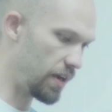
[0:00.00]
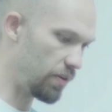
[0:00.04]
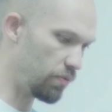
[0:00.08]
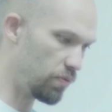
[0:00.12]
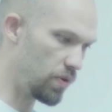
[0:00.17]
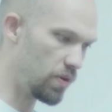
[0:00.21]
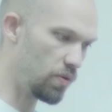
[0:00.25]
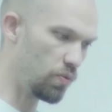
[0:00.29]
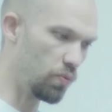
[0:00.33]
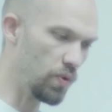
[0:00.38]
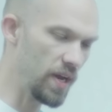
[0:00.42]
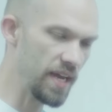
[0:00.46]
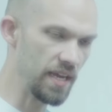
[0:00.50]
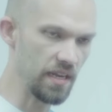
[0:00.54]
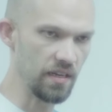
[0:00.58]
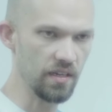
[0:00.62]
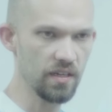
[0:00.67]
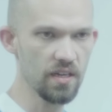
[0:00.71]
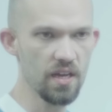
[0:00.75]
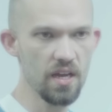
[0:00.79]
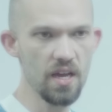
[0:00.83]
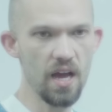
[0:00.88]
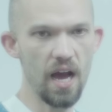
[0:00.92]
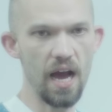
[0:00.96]
well, wait,
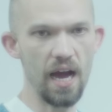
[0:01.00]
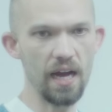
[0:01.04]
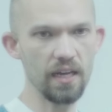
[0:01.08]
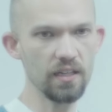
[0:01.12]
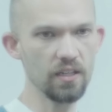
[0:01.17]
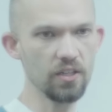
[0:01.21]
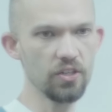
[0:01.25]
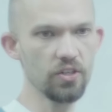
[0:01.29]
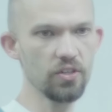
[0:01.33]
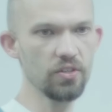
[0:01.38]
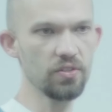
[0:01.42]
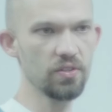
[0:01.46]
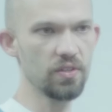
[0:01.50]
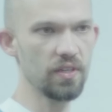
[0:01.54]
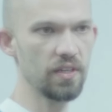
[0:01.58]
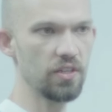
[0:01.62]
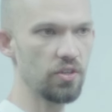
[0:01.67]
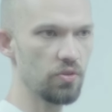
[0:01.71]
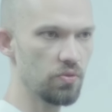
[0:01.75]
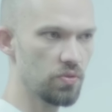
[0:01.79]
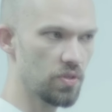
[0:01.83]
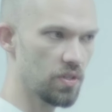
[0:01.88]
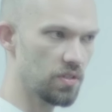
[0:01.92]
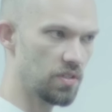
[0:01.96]
I learned that
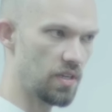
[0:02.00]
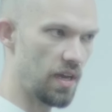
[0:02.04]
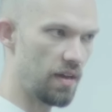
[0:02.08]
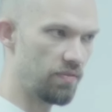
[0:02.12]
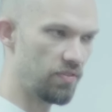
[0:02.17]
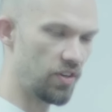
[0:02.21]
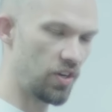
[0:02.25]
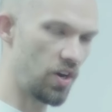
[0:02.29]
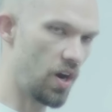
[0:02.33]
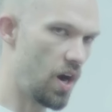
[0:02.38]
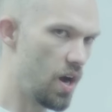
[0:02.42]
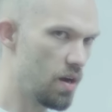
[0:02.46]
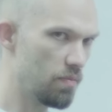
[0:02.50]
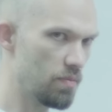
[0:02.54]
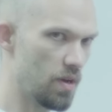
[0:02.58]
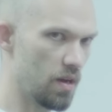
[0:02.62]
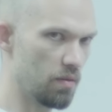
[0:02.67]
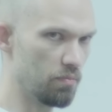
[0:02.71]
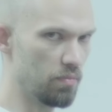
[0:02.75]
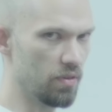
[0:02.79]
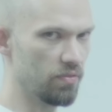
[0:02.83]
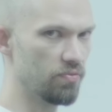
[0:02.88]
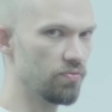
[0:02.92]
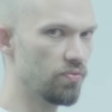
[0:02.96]
you just have a comma
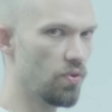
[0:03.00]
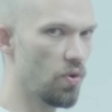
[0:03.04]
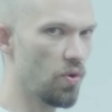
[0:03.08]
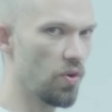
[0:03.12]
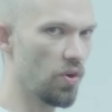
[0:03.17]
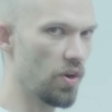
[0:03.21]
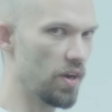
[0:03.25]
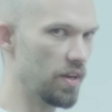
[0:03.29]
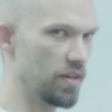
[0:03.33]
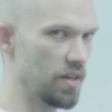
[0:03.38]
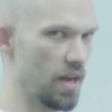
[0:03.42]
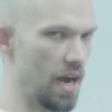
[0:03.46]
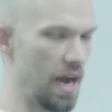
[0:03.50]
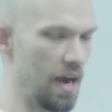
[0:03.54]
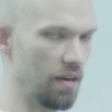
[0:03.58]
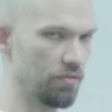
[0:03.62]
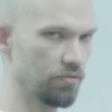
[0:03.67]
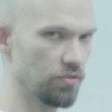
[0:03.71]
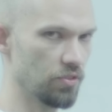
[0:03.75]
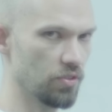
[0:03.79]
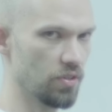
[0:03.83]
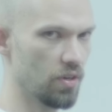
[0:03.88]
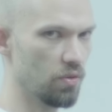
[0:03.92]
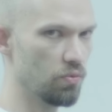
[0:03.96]
before and
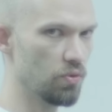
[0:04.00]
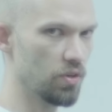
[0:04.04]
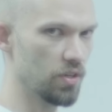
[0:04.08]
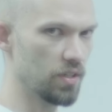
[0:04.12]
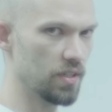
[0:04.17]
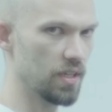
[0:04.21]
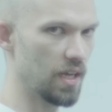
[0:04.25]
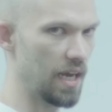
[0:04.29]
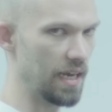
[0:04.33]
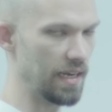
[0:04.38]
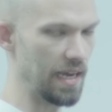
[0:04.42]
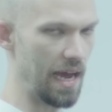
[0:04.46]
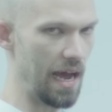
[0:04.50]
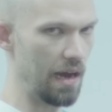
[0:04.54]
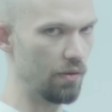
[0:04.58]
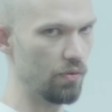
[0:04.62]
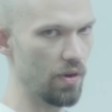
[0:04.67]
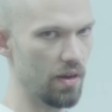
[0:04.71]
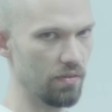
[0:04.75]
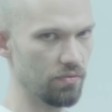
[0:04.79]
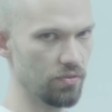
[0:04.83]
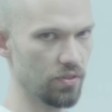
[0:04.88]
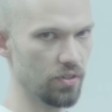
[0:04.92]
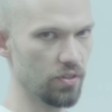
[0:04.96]
after a word like
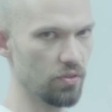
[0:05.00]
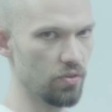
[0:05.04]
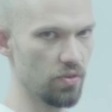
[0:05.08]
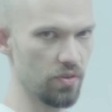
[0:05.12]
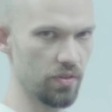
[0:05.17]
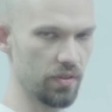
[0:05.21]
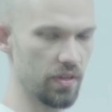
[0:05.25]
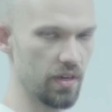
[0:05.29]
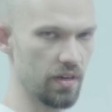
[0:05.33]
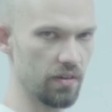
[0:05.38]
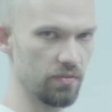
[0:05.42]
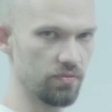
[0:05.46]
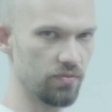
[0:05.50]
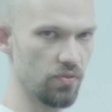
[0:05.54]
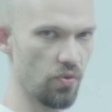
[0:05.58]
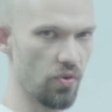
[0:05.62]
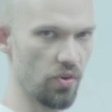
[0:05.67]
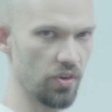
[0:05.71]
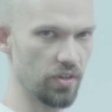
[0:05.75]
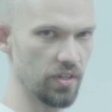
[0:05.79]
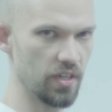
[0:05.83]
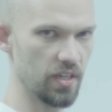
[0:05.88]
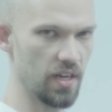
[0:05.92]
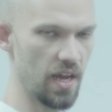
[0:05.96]
however or
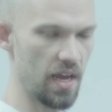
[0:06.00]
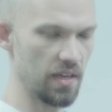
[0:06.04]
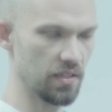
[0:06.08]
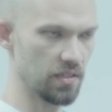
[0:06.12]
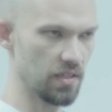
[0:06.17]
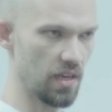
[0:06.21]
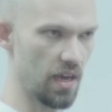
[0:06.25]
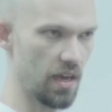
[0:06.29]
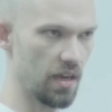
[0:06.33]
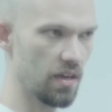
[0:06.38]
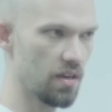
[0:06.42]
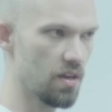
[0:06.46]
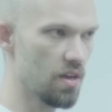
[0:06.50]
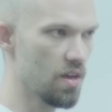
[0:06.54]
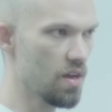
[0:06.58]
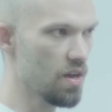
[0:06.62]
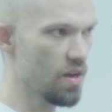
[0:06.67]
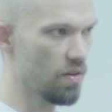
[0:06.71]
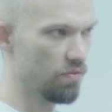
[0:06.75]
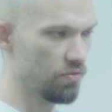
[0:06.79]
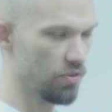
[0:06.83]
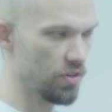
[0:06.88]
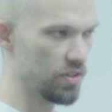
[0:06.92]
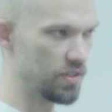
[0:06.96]
therefore in an essay.
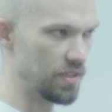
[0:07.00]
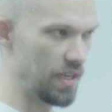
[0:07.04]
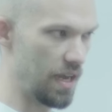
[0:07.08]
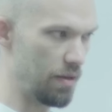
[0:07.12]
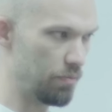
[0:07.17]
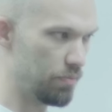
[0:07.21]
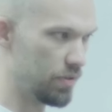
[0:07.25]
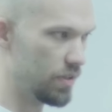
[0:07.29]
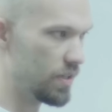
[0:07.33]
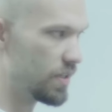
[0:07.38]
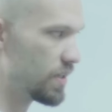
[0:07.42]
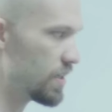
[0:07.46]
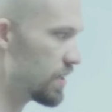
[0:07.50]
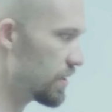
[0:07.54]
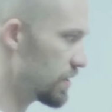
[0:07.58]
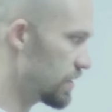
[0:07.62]
For example, in this